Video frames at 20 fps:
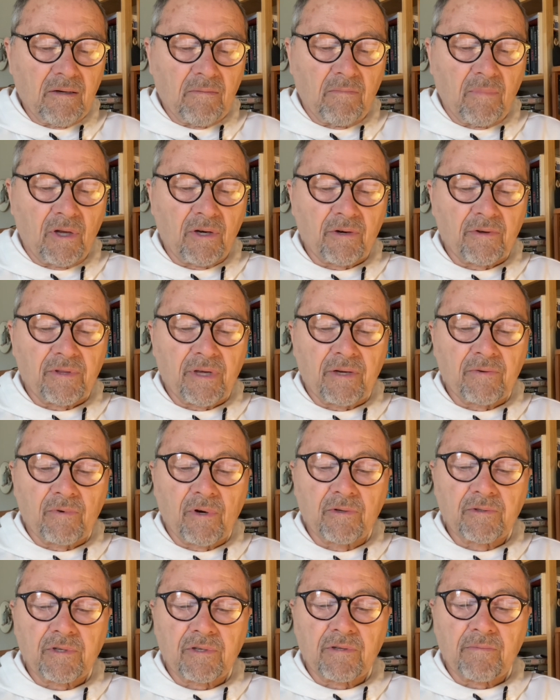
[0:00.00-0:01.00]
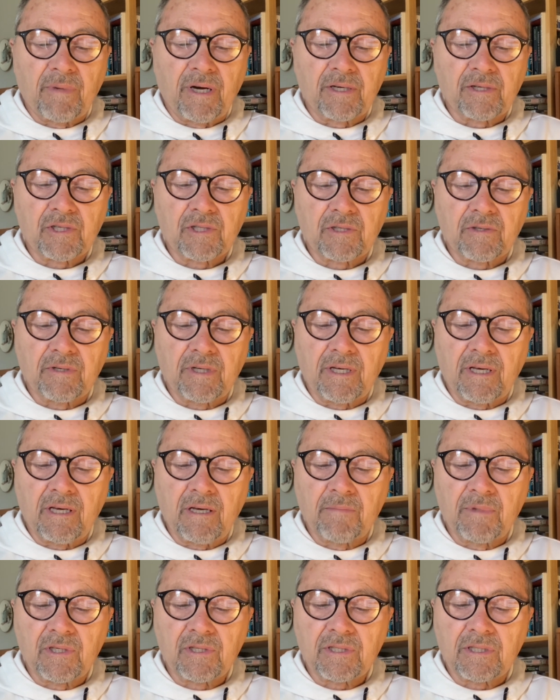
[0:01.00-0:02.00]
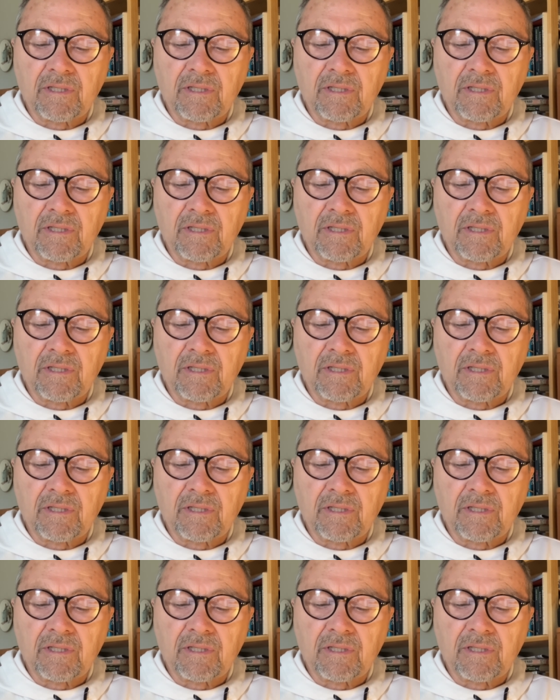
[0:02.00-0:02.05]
Muller then wrote to the monastery at Hemis,